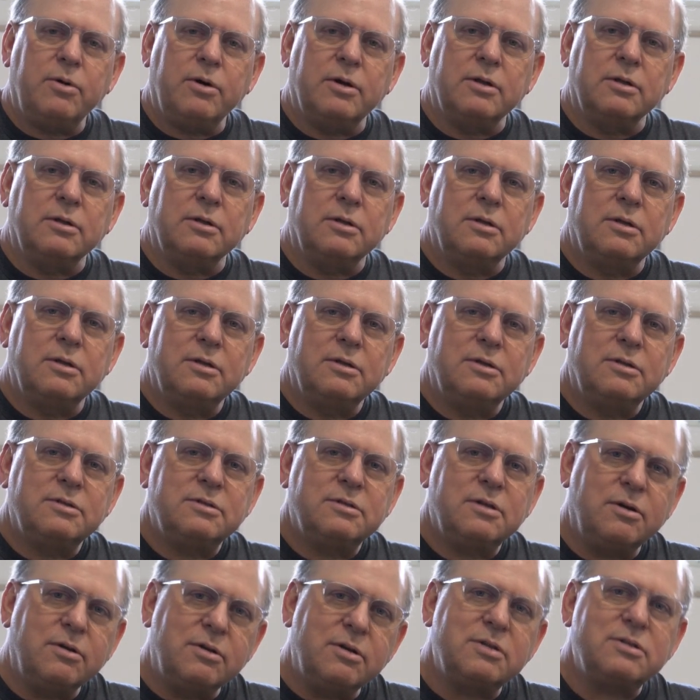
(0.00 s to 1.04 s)
one.
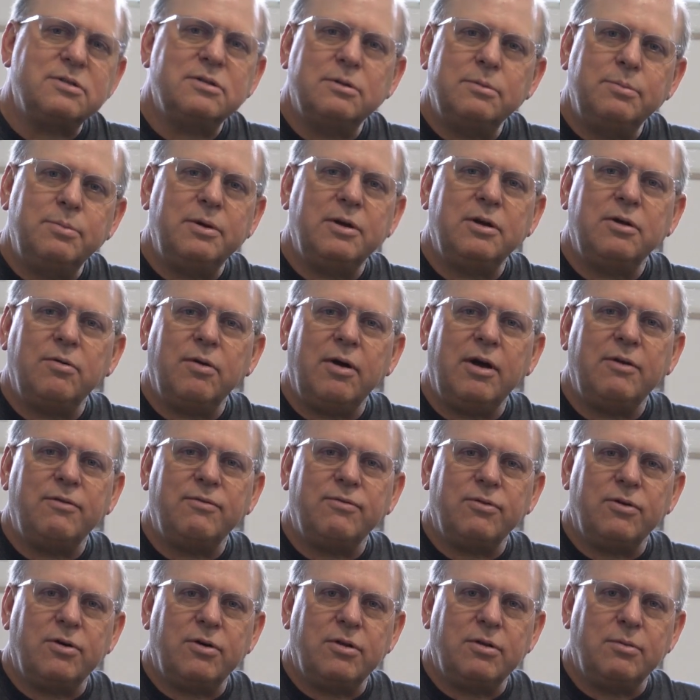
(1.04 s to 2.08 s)
So this will be great
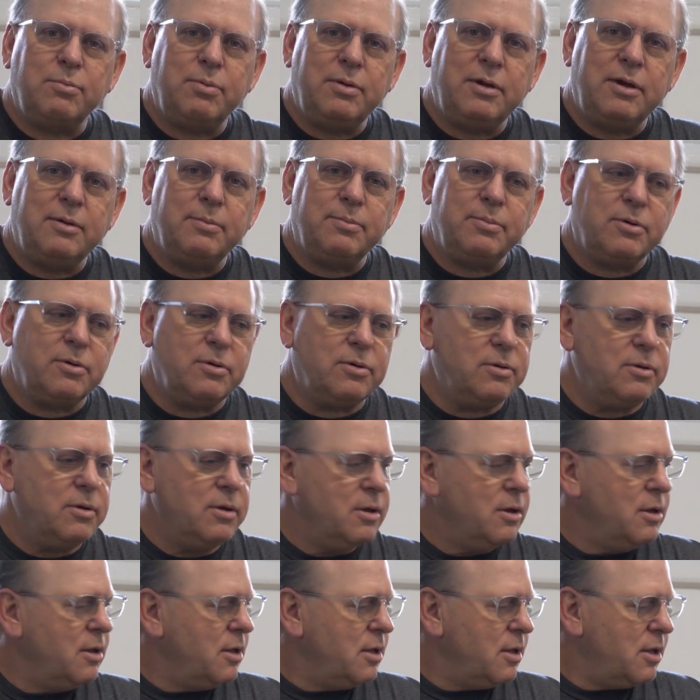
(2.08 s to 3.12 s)
for other
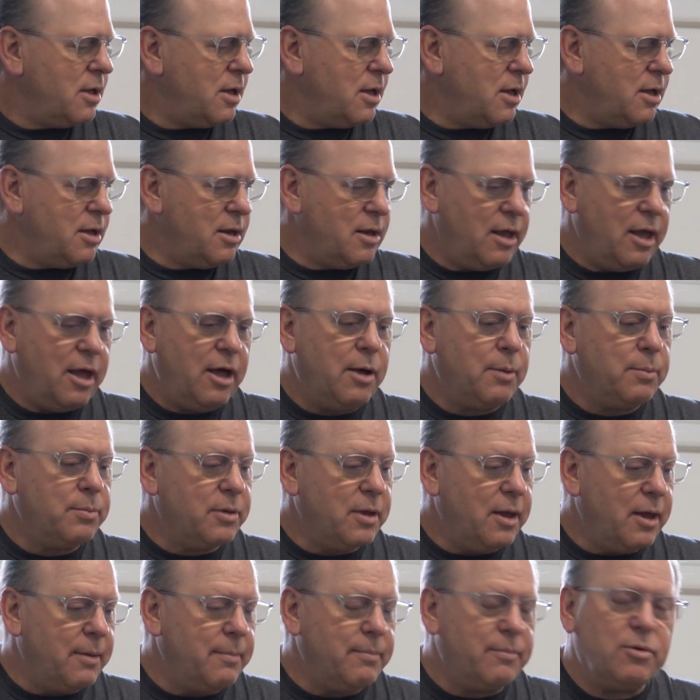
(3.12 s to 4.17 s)
people uh, to help
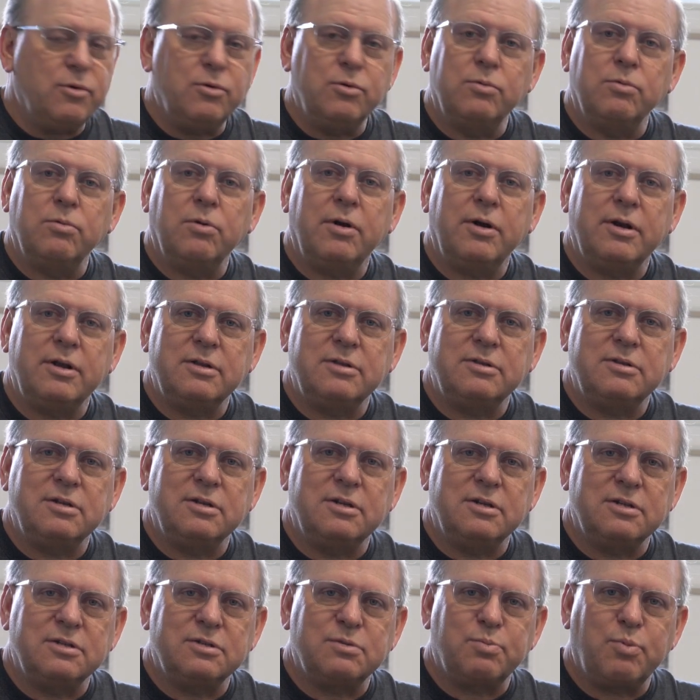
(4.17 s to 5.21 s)
them who run into
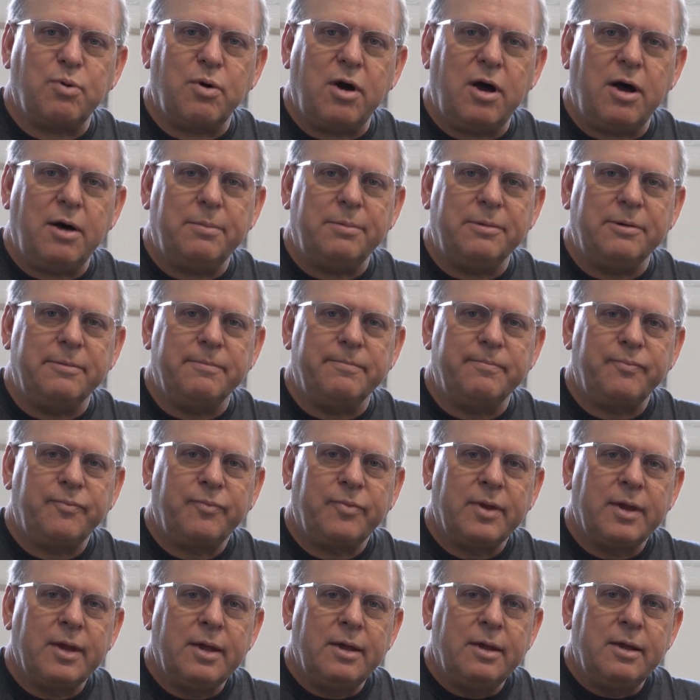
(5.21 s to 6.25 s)
this problem.
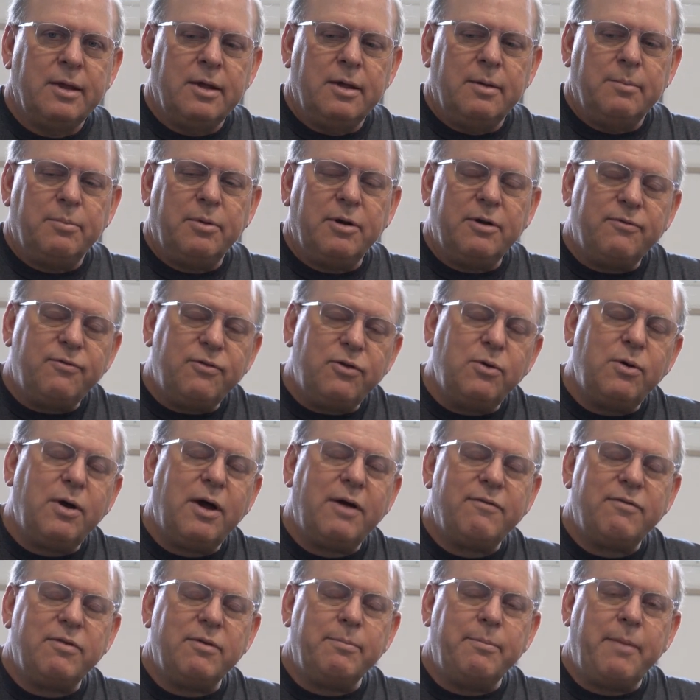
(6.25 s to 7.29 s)
But if you
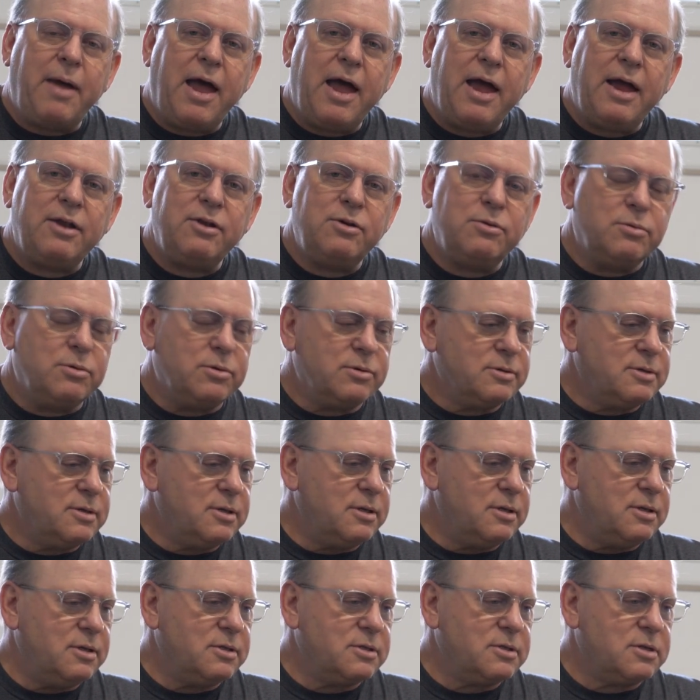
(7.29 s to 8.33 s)
have the manual to
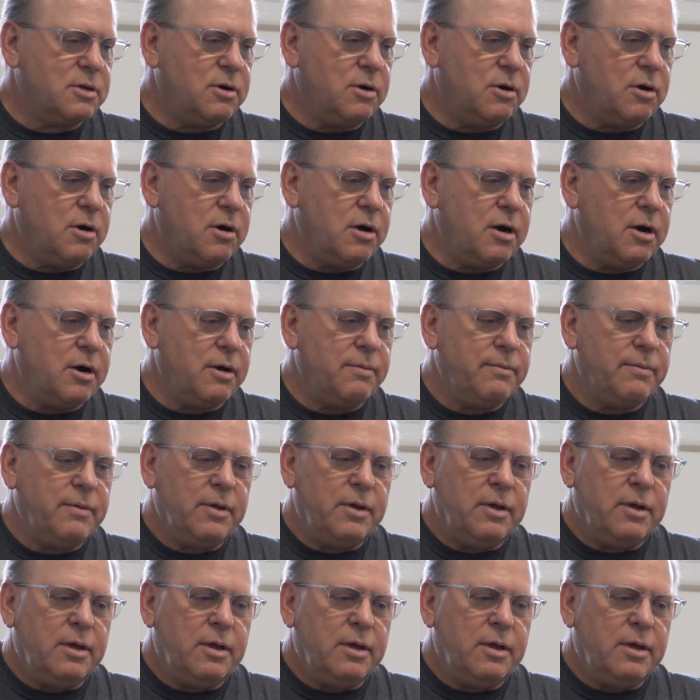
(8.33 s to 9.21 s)
this car,